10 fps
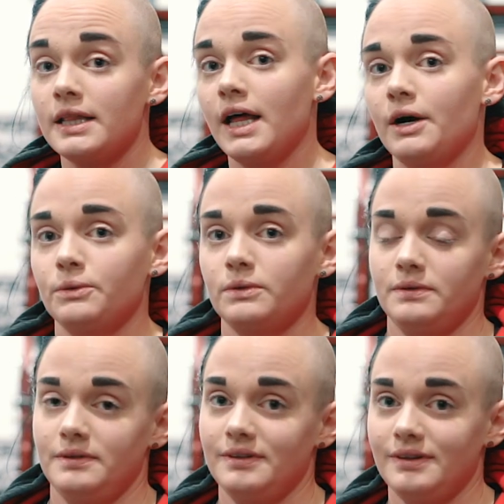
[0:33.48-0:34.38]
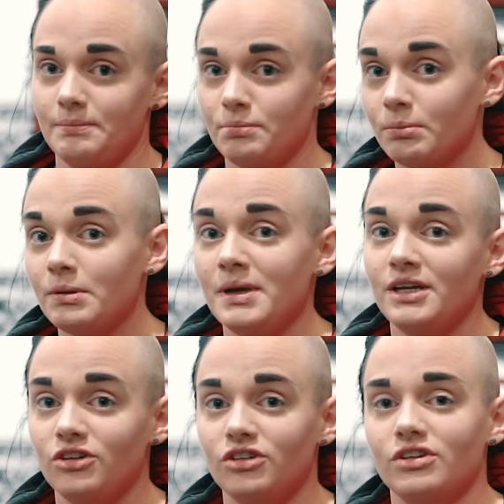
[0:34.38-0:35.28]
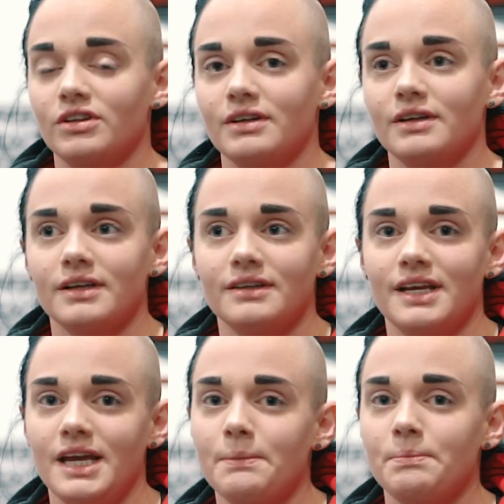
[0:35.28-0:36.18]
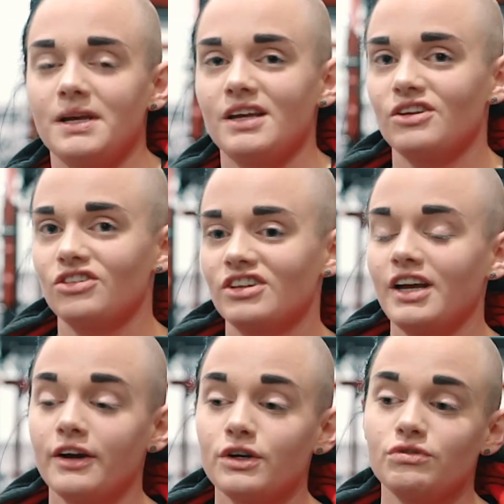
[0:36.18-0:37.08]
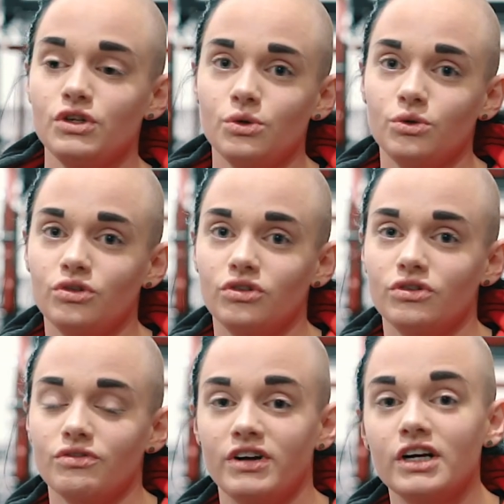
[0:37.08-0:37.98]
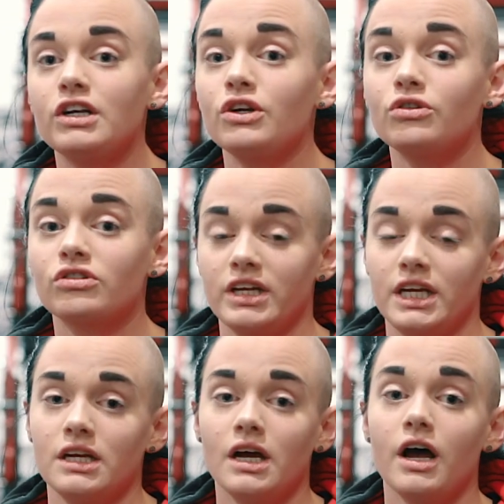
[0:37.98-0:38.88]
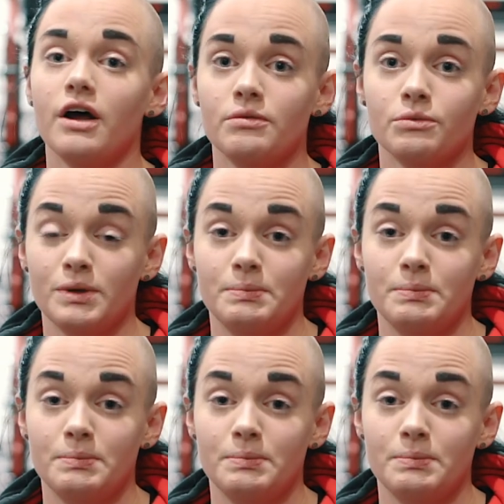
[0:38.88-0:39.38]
Now, the problem is, the hip is kind of used very loosely with